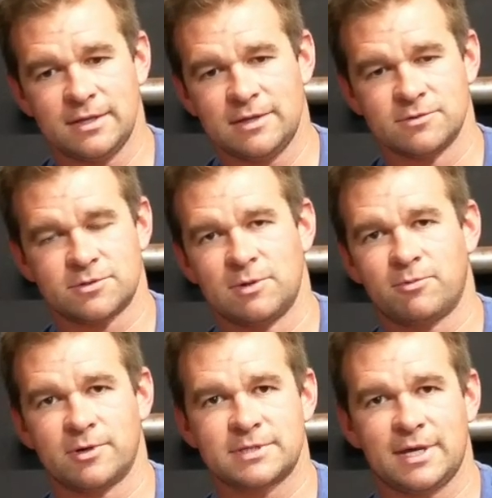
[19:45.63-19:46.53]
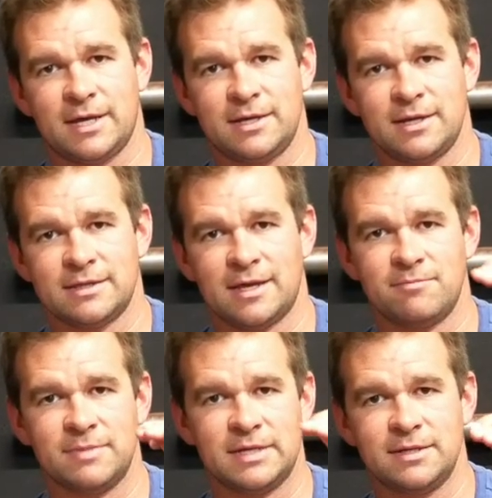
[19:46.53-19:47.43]
He was 3 points ahead, and
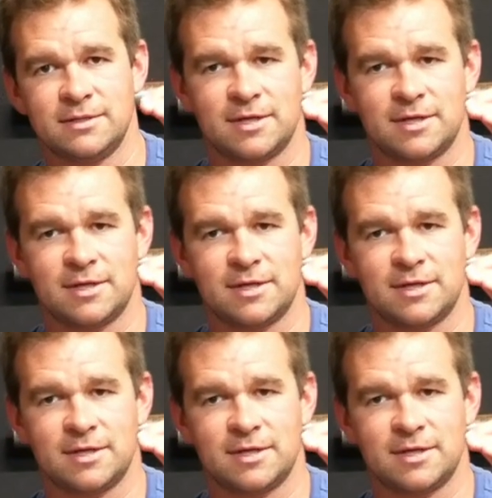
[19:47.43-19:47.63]
then me,